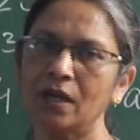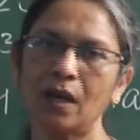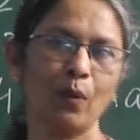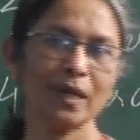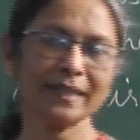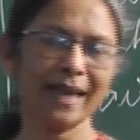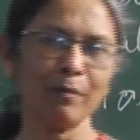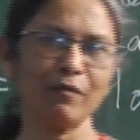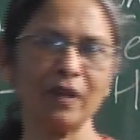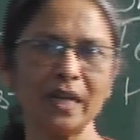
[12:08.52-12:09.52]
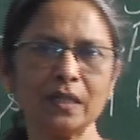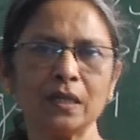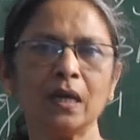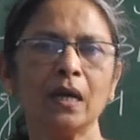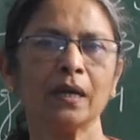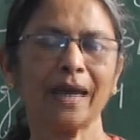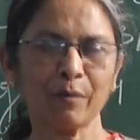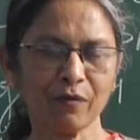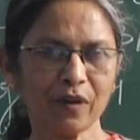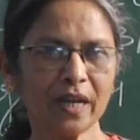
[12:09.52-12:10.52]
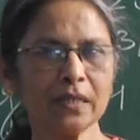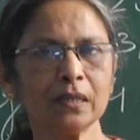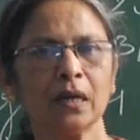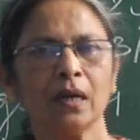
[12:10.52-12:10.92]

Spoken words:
Now what's camouflage? Camouflage,